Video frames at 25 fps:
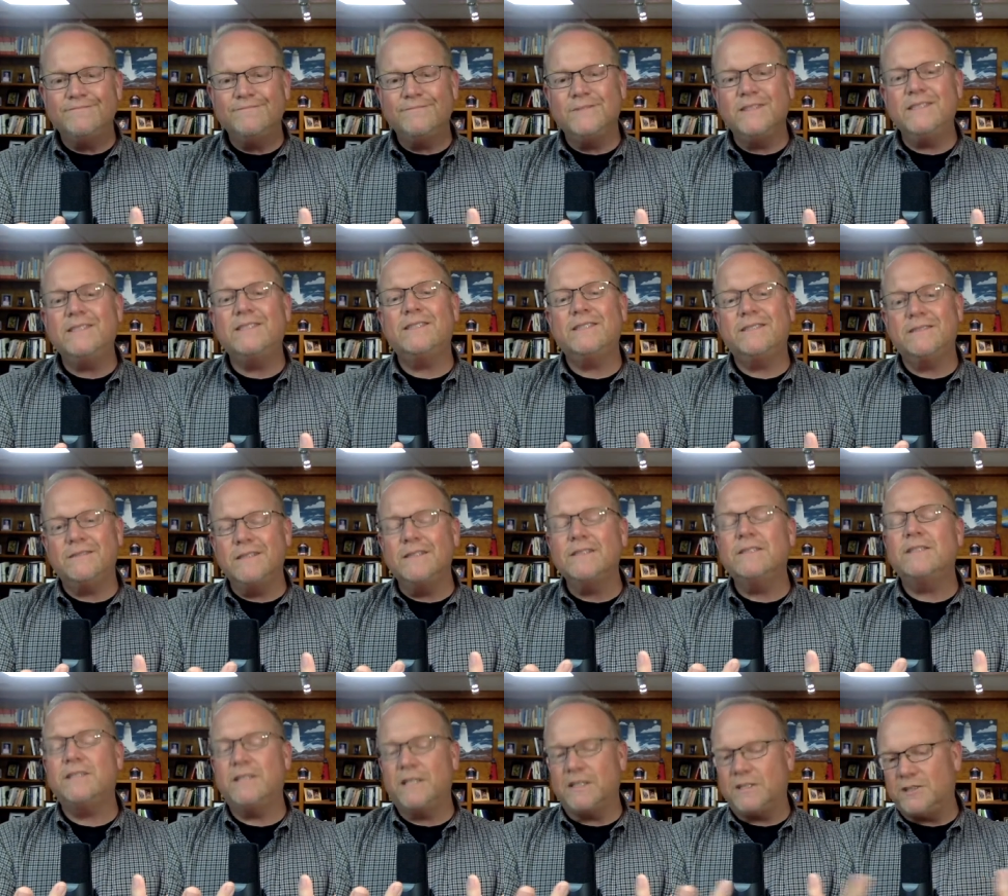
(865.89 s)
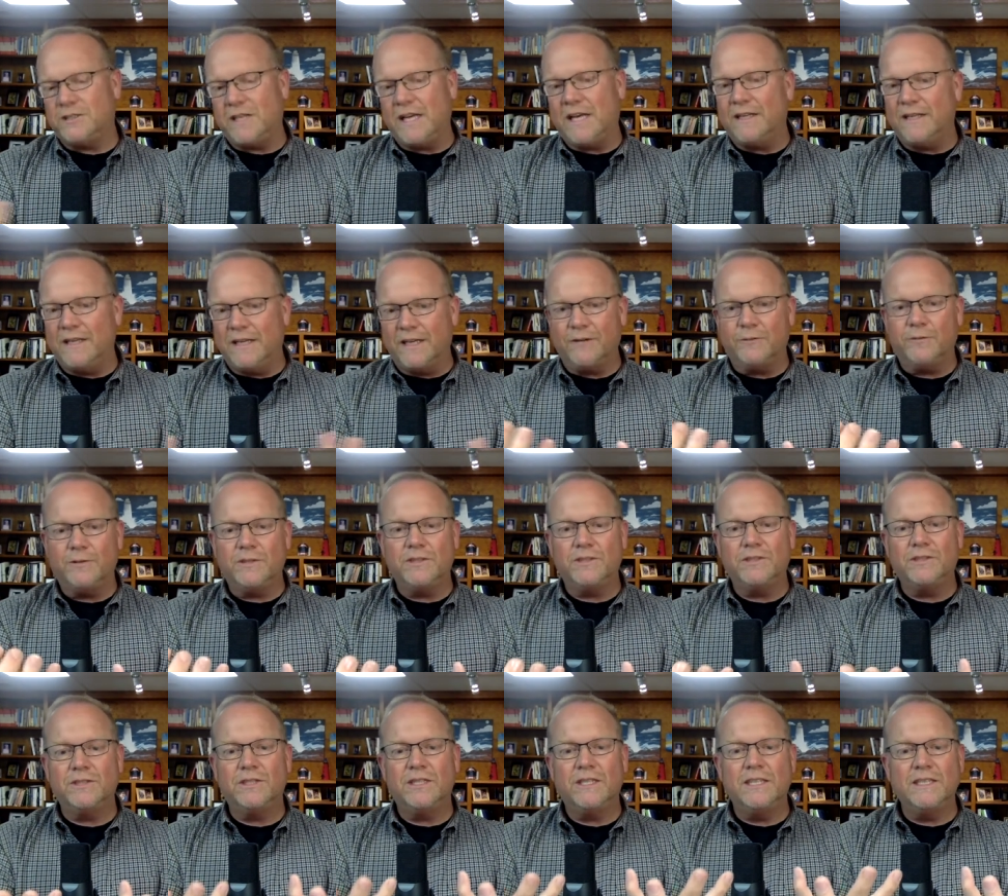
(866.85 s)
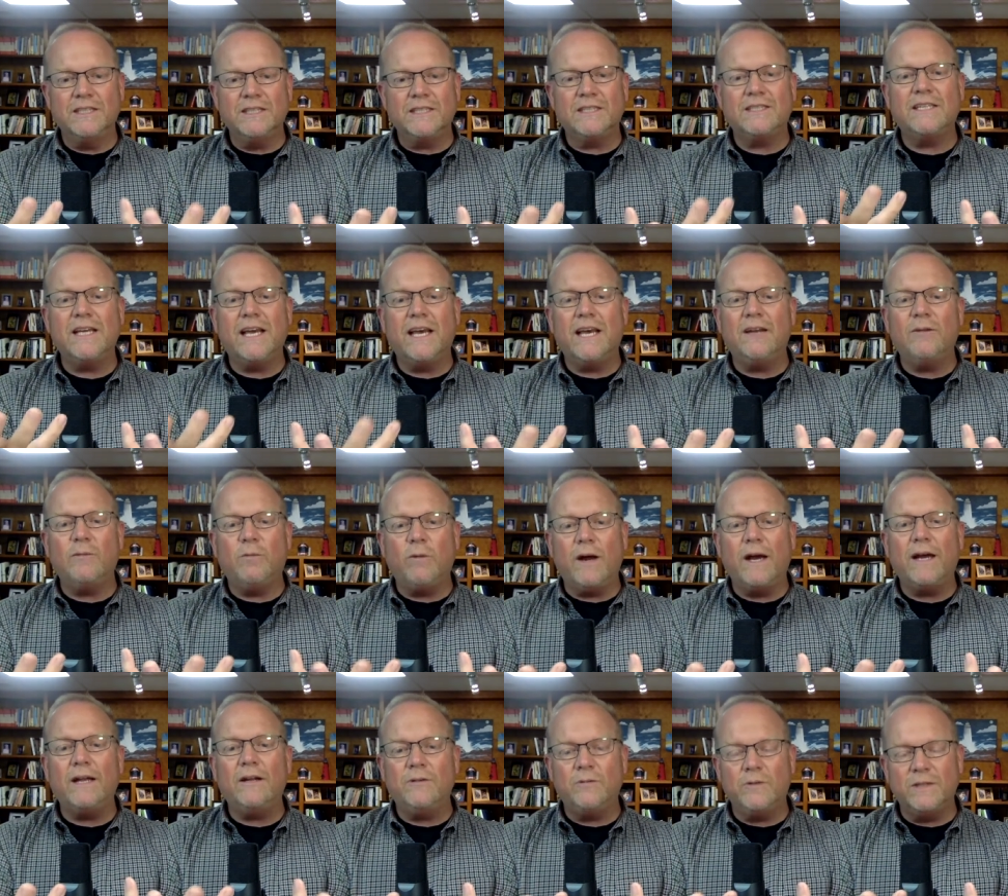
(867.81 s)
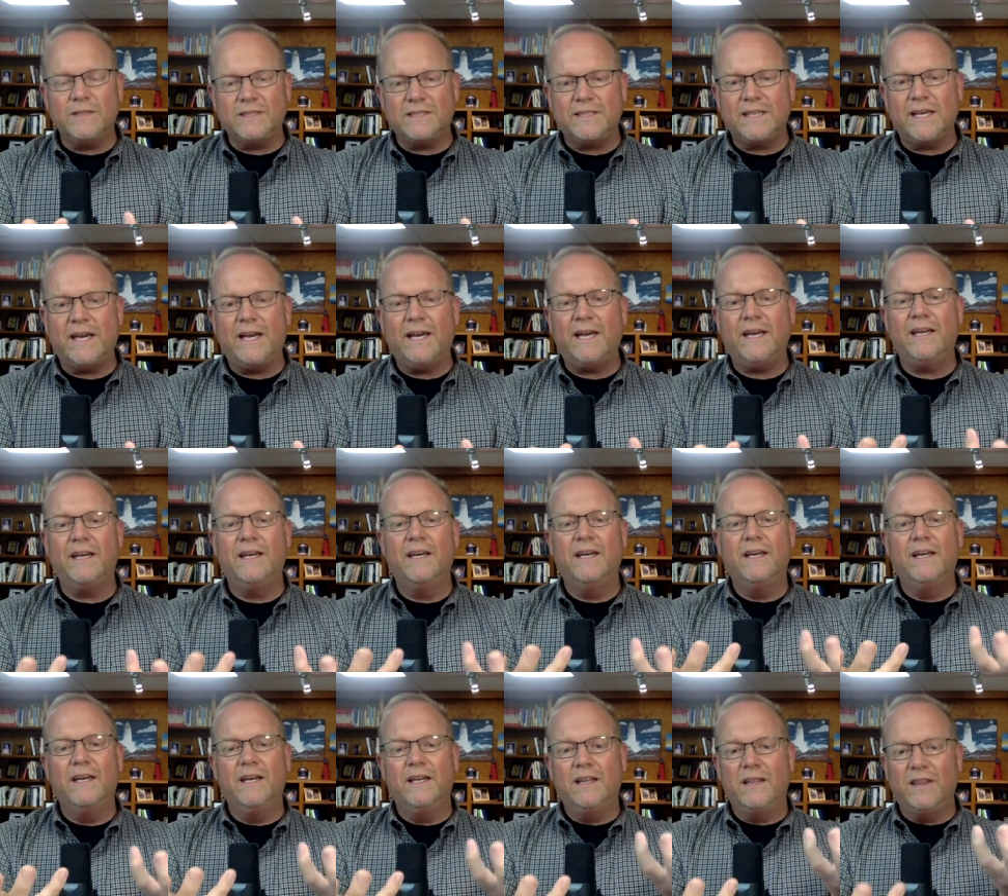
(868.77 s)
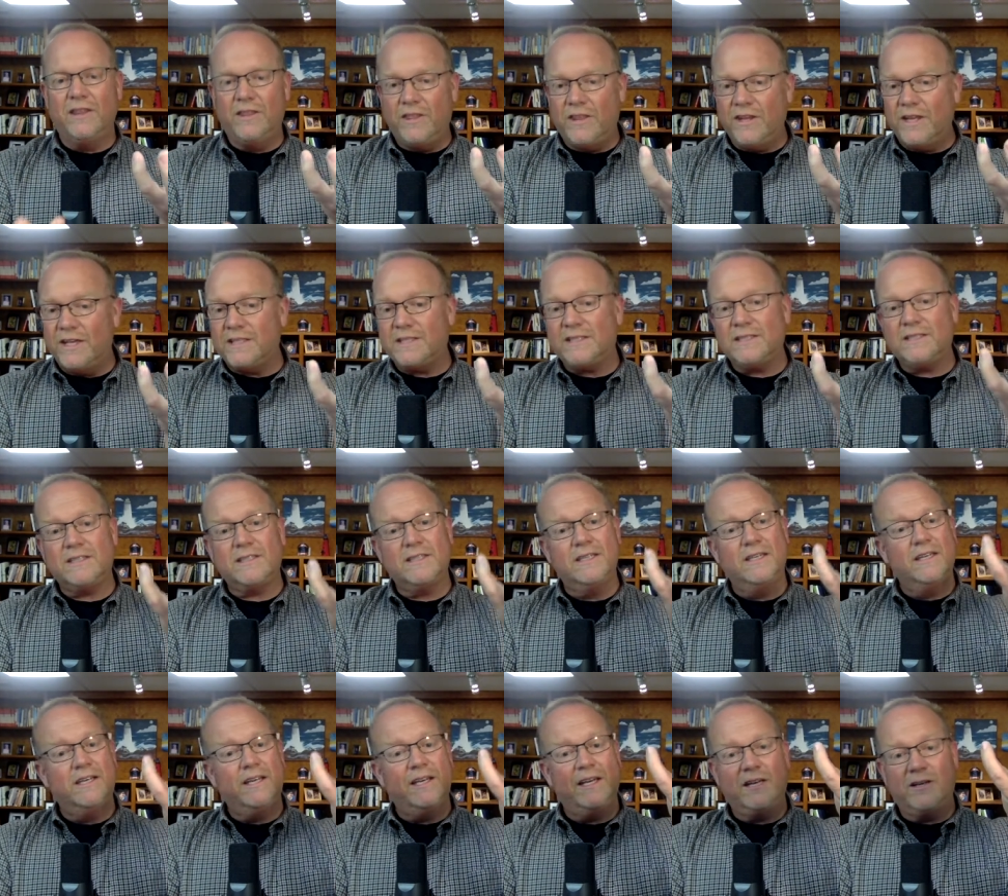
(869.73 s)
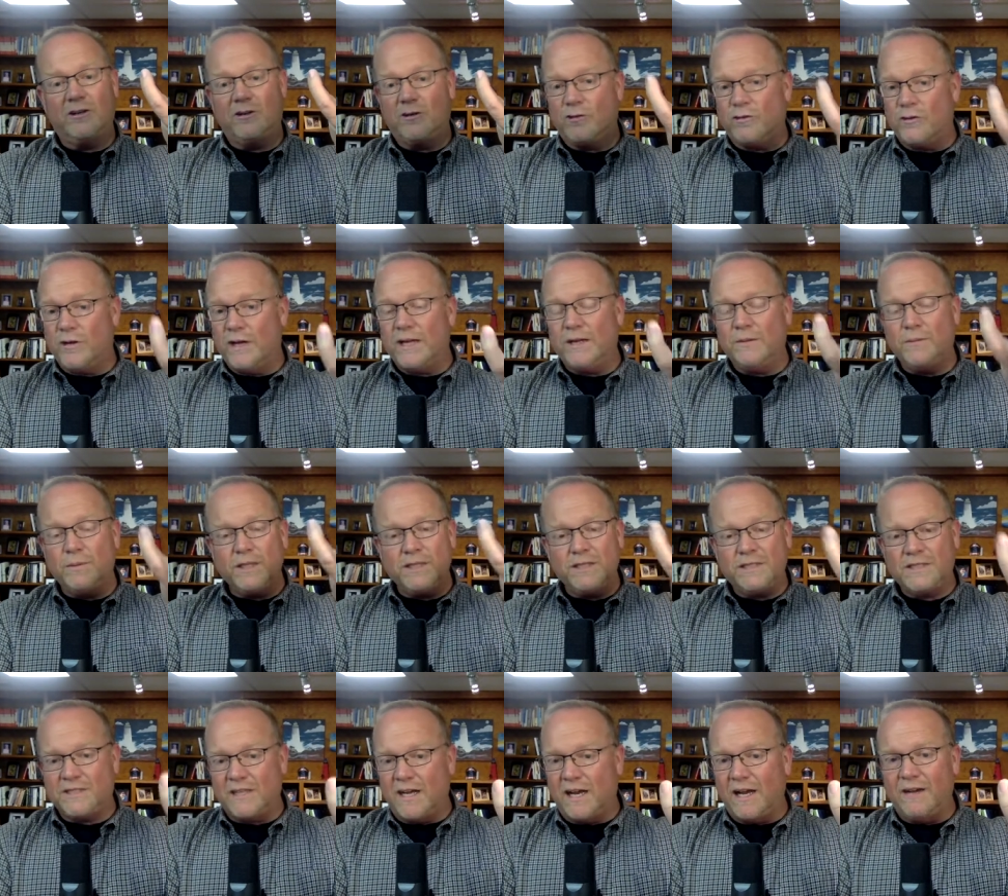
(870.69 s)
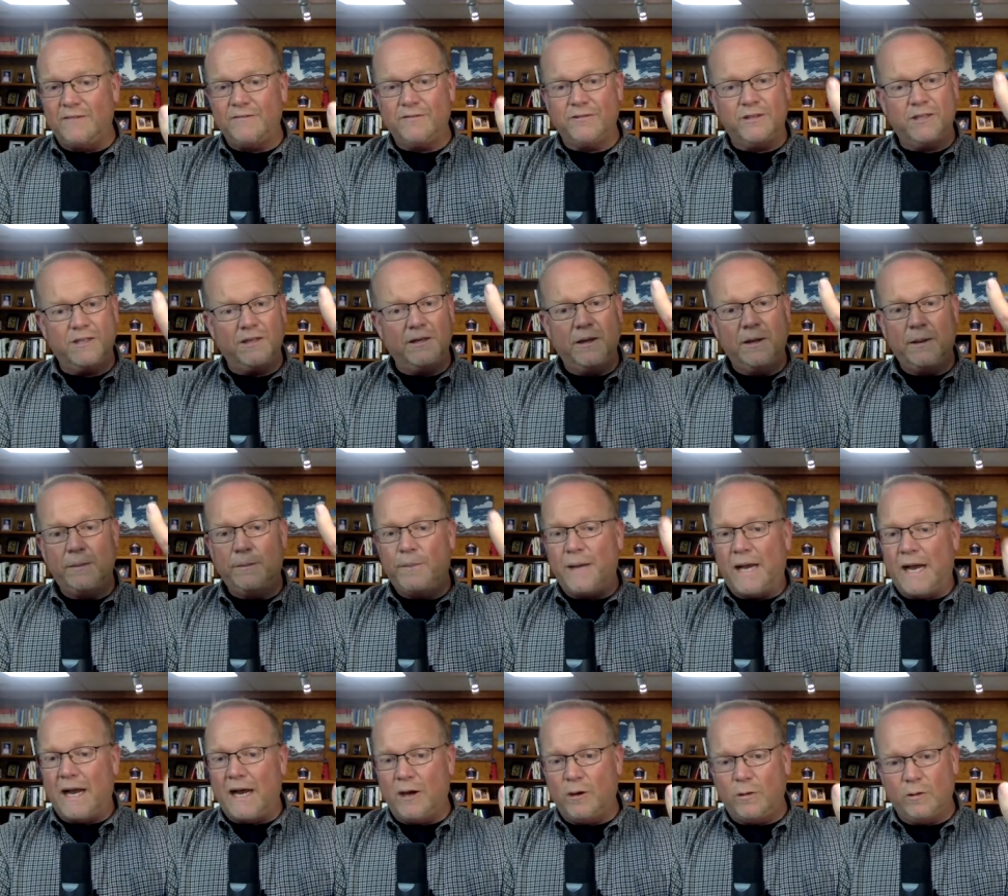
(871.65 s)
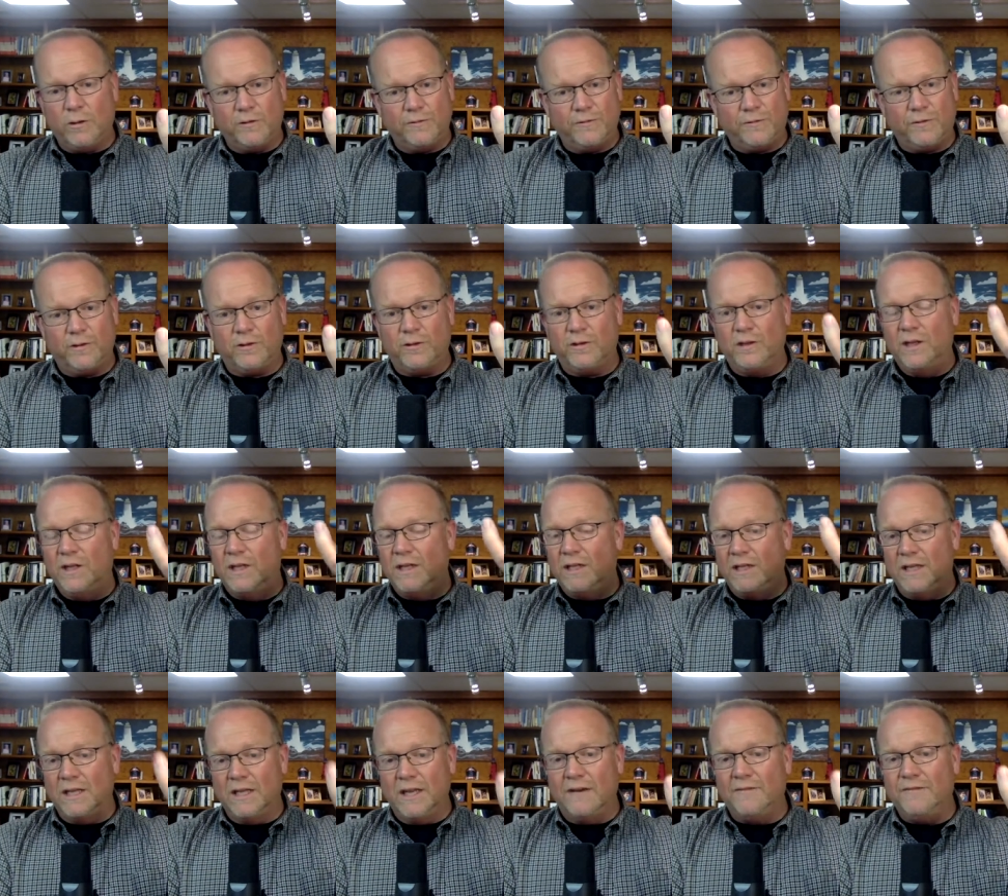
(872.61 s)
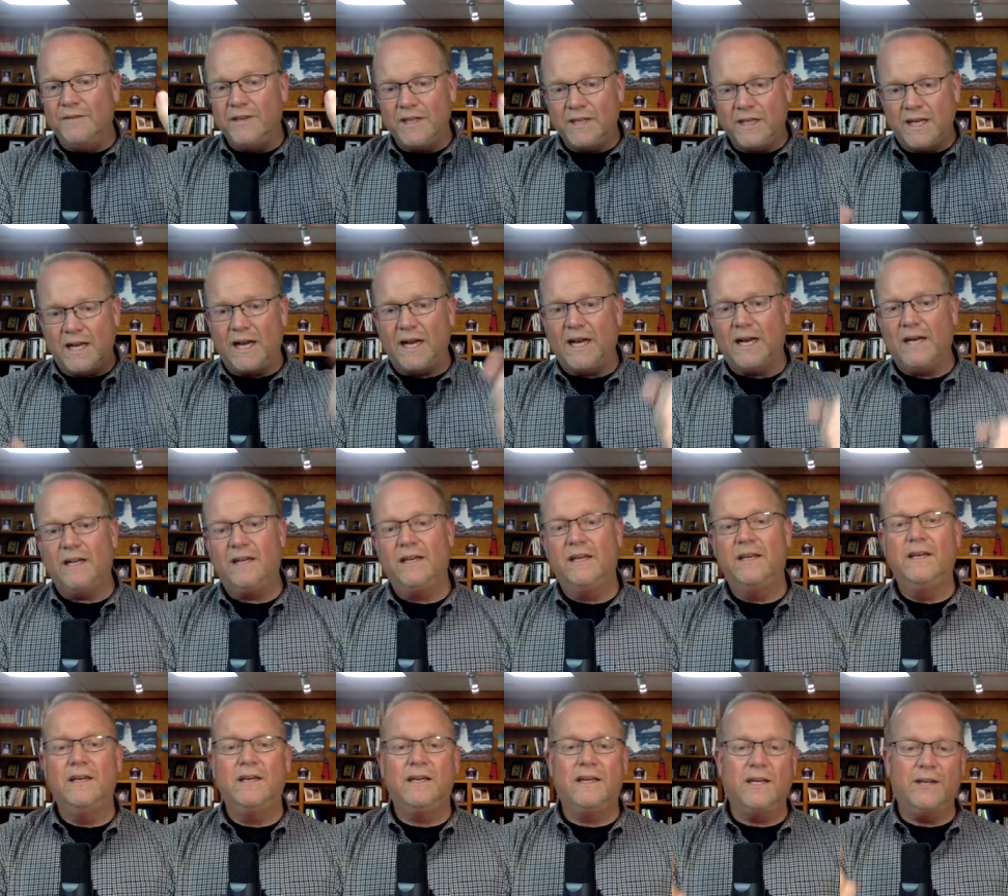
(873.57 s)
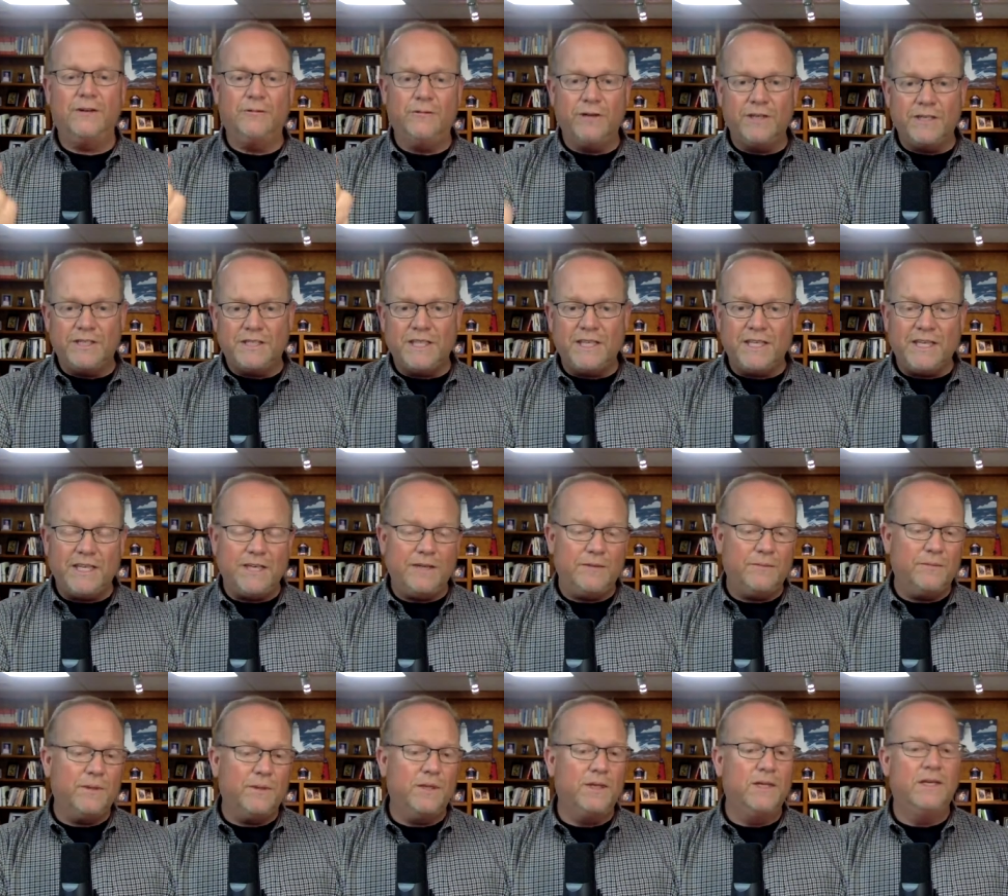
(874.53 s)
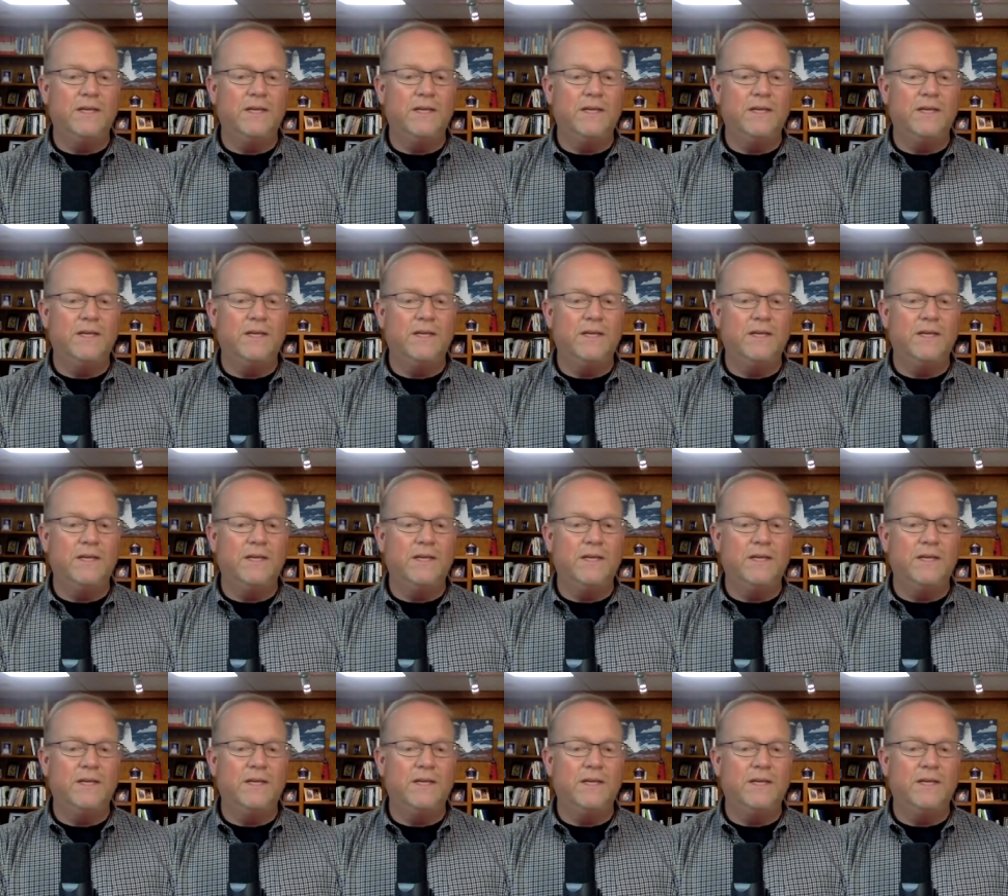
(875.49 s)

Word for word: Let's let's ditch that language. Instead, why don't we say this incredibly sovereign, powerful, loving God can redeem